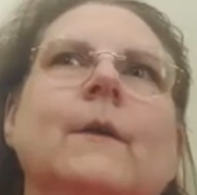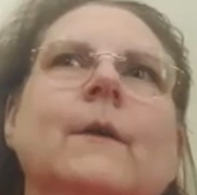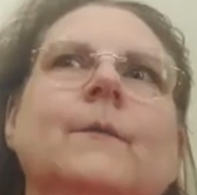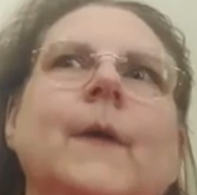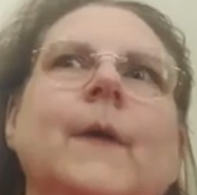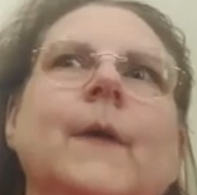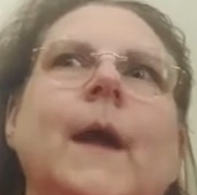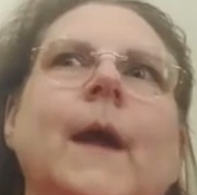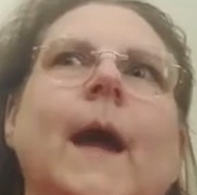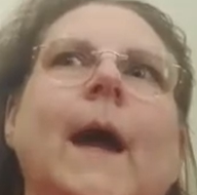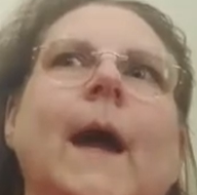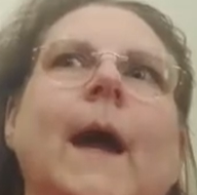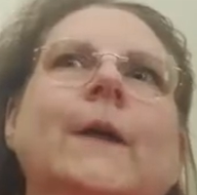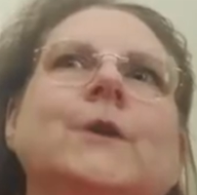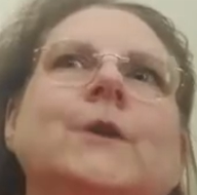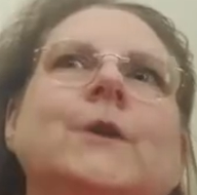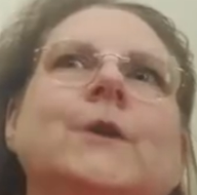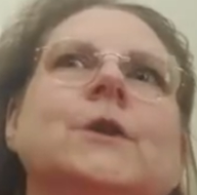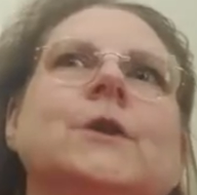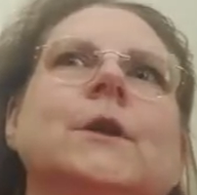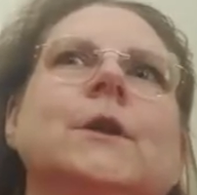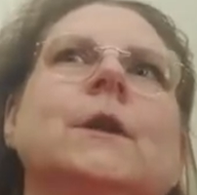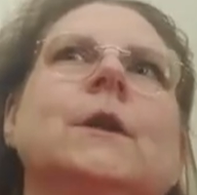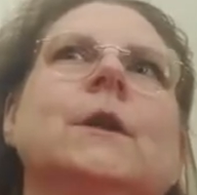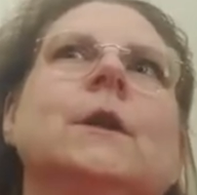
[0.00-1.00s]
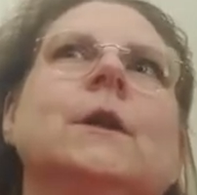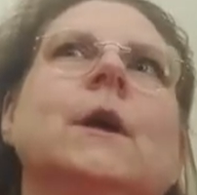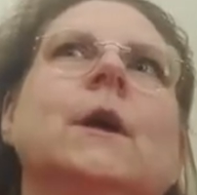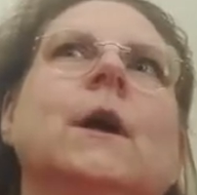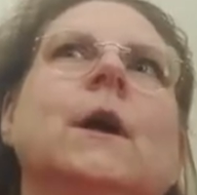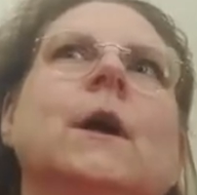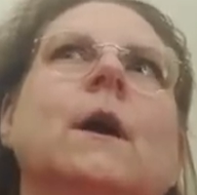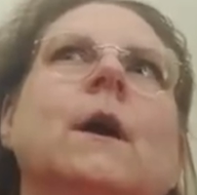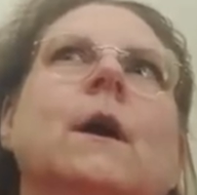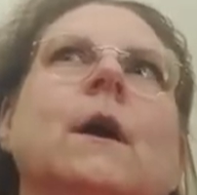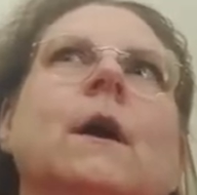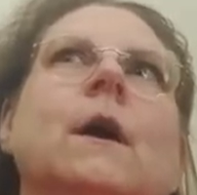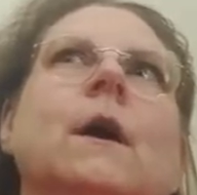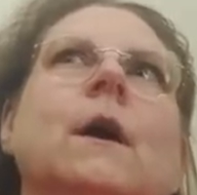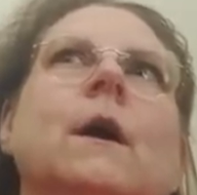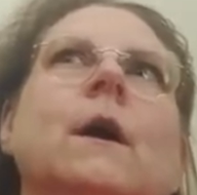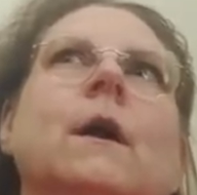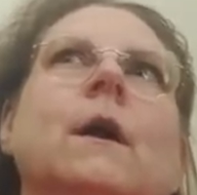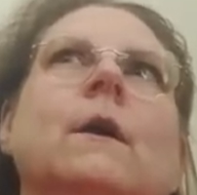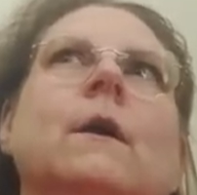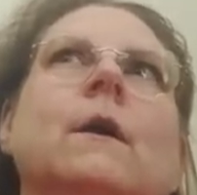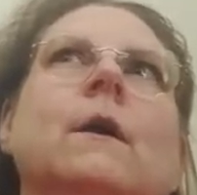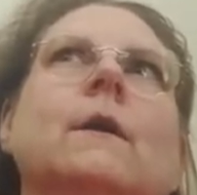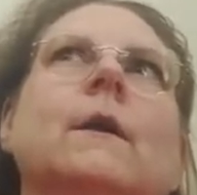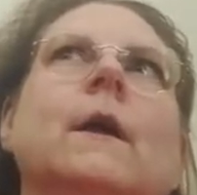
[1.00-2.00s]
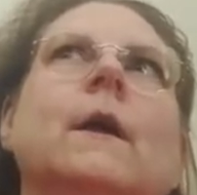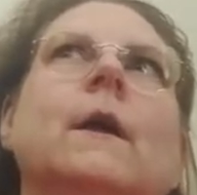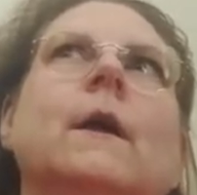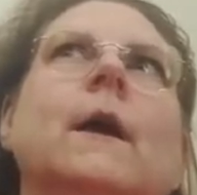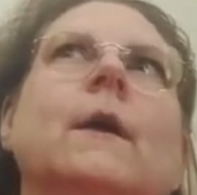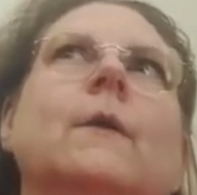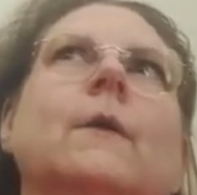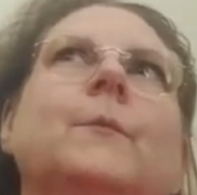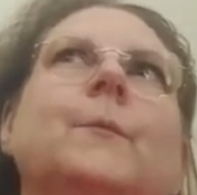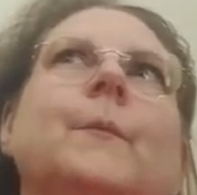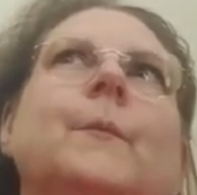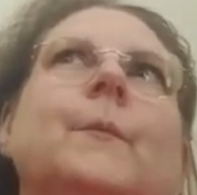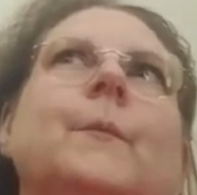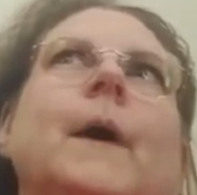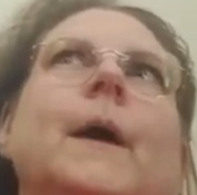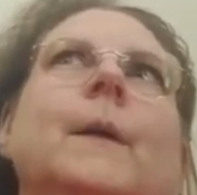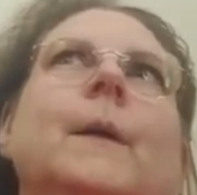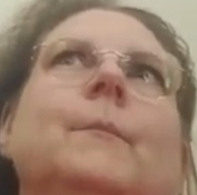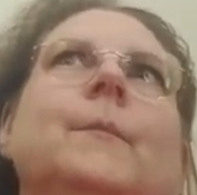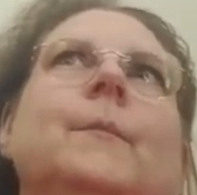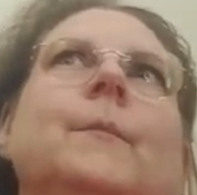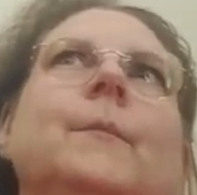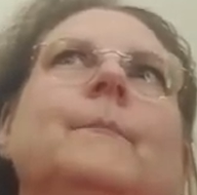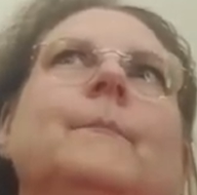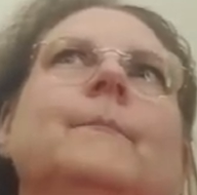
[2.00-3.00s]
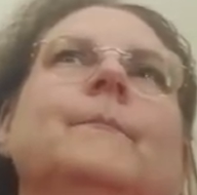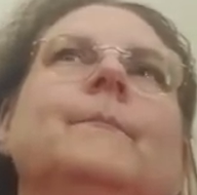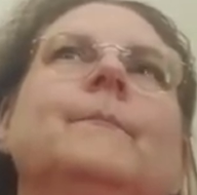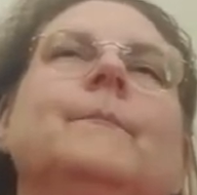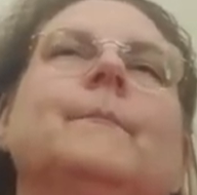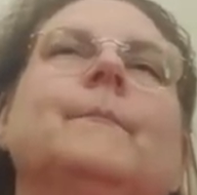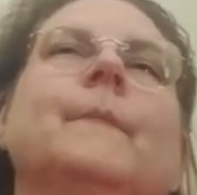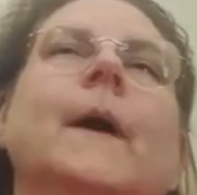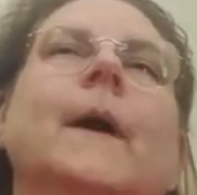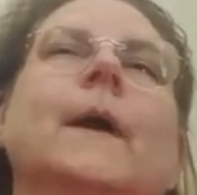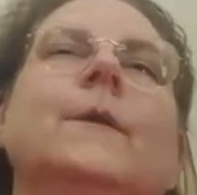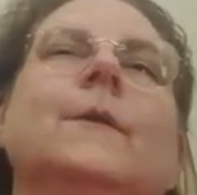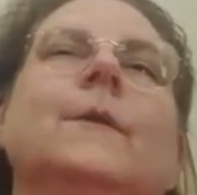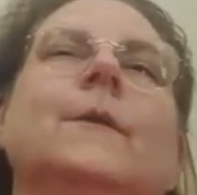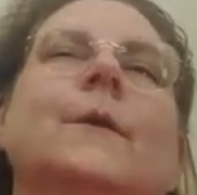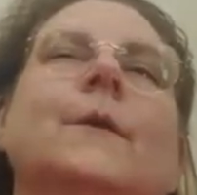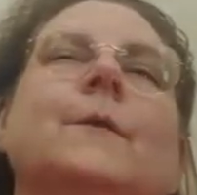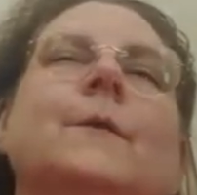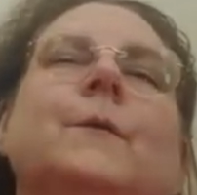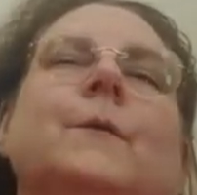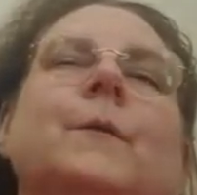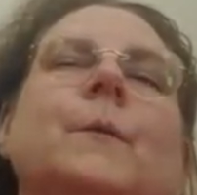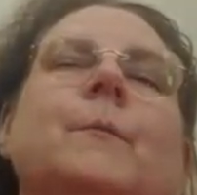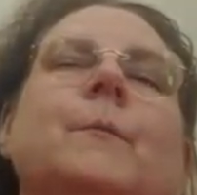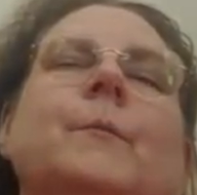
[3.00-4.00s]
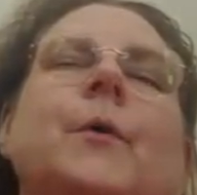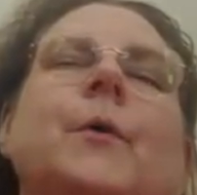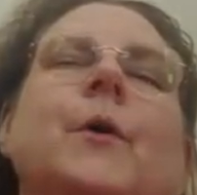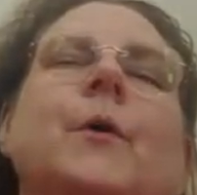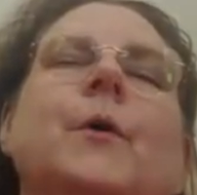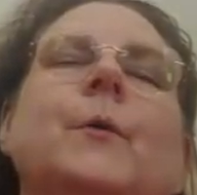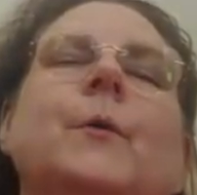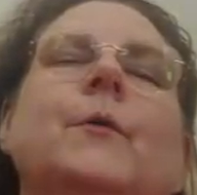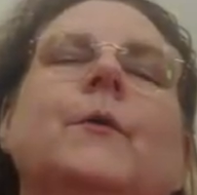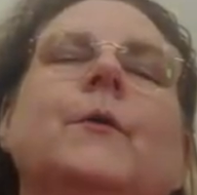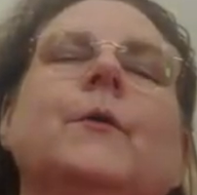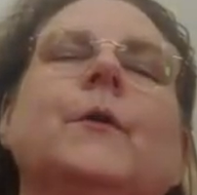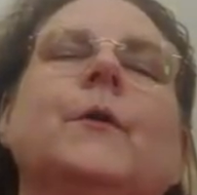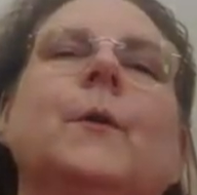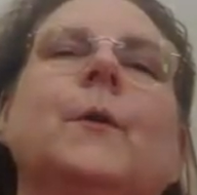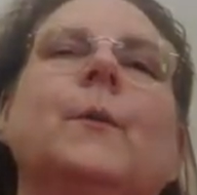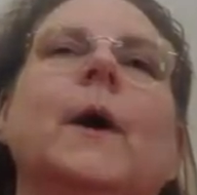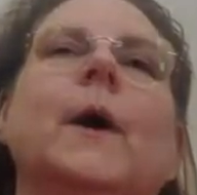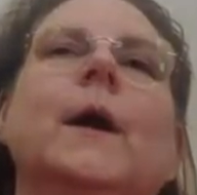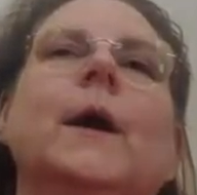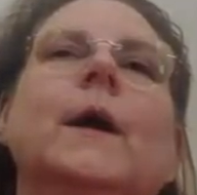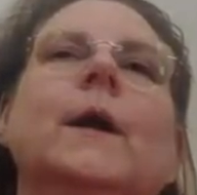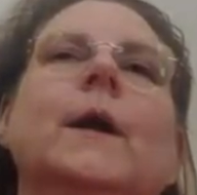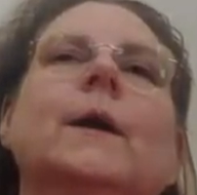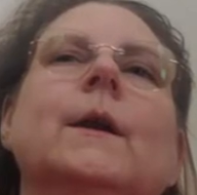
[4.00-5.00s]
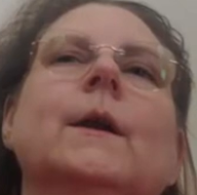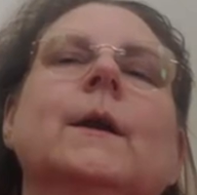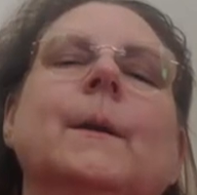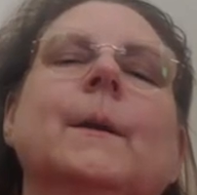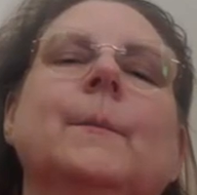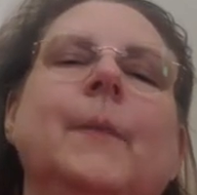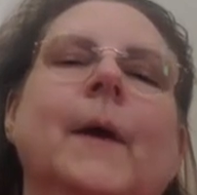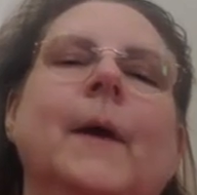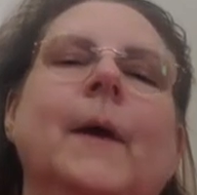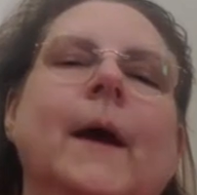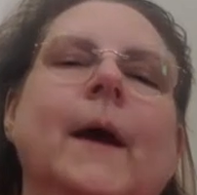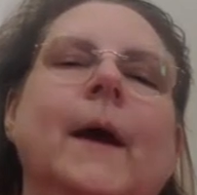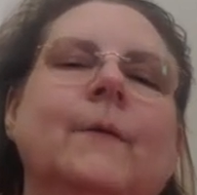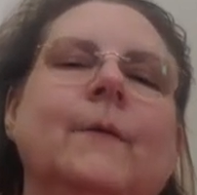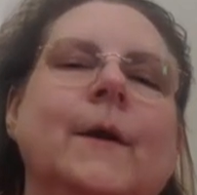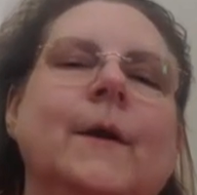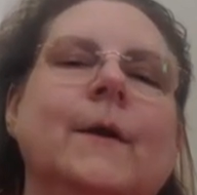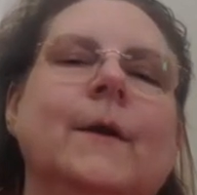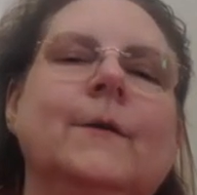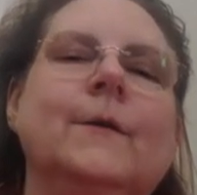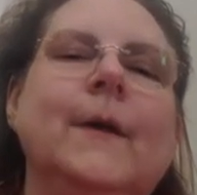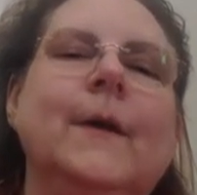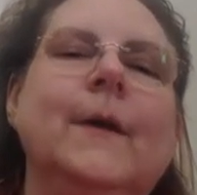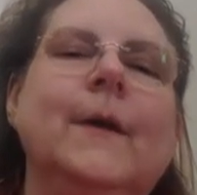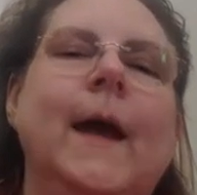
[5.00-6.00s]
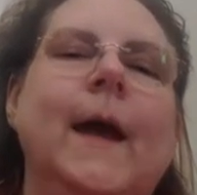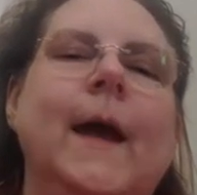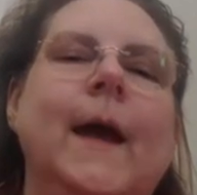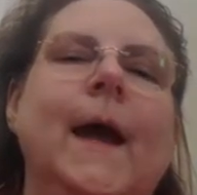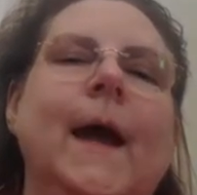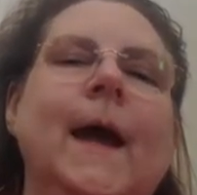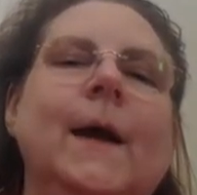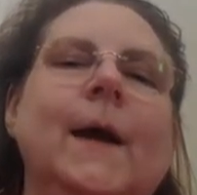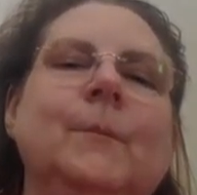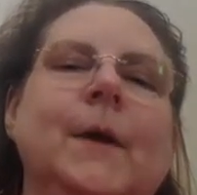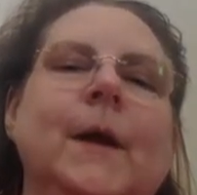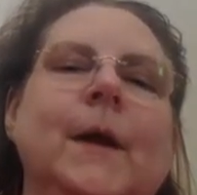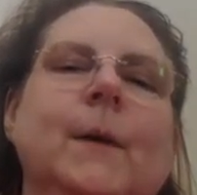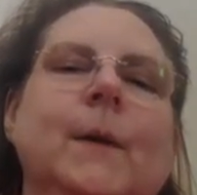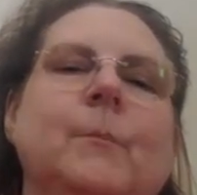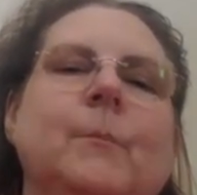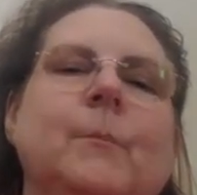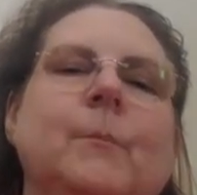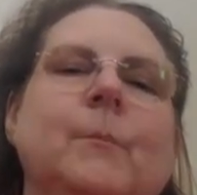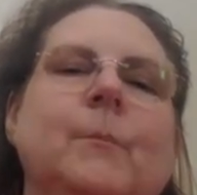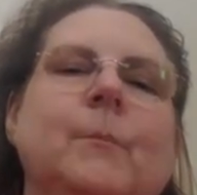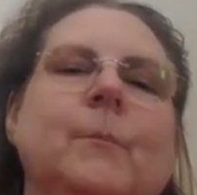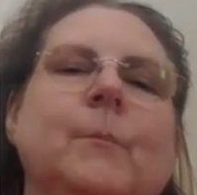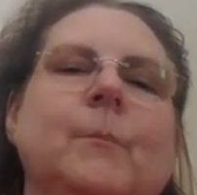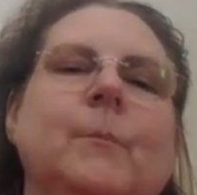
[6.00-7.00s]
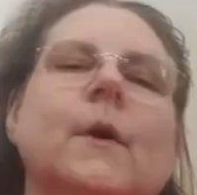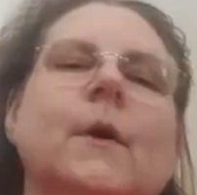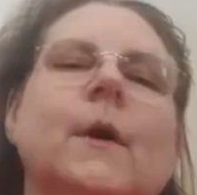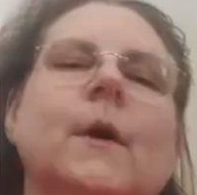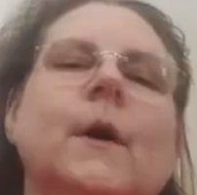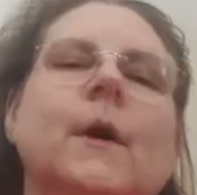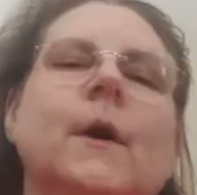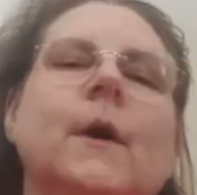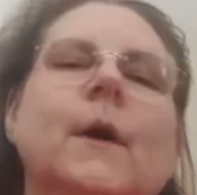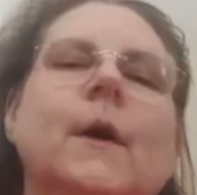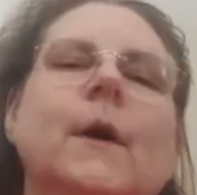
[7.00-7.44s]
of action on a lot of my my different posts. So I end up having to tag people yeah.